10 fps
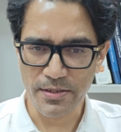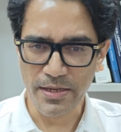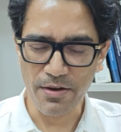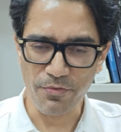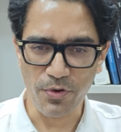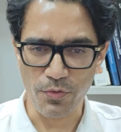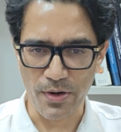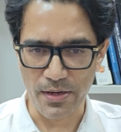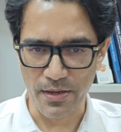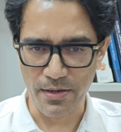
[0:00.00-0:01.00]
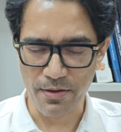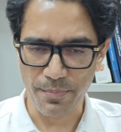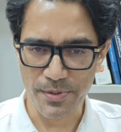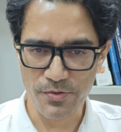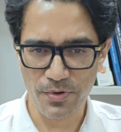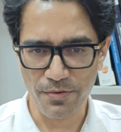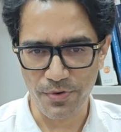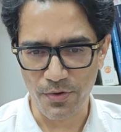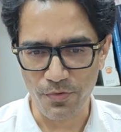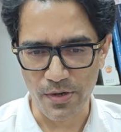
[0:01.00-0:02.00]
infrequently, it happens quite
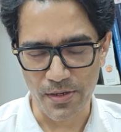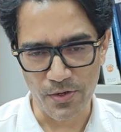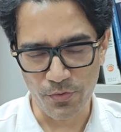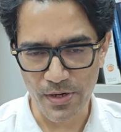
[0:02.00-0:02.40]
frequently.